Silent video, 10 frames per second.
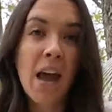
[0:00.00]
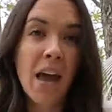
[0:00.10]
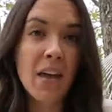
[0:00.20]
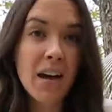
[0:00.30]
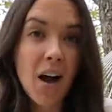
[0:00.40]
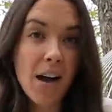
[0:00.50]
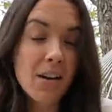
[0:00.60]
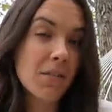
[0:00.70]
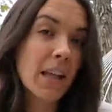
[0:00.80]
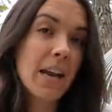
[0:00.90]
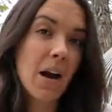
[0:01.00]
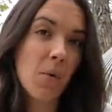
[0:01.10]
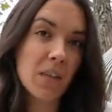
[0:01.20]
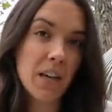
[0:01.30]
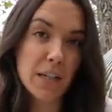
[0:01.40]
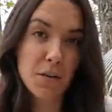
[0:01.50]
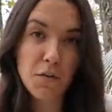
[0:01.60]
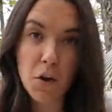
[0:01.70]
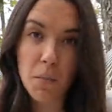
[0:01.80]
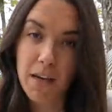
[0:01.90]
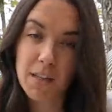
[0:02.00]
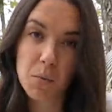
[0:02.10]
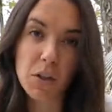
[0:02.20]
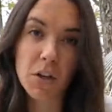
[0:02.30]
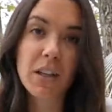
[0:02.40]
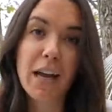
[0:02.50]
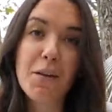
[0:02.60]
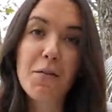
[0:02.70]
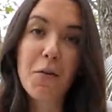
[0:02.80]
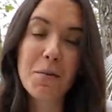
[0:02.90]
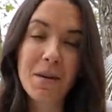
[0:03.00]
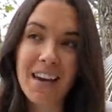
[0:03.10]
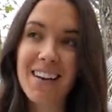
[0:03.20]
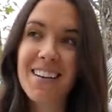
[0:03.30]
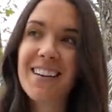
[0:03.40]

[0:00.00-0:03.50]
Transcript: and then kind of laid out what the next few months would look like for me.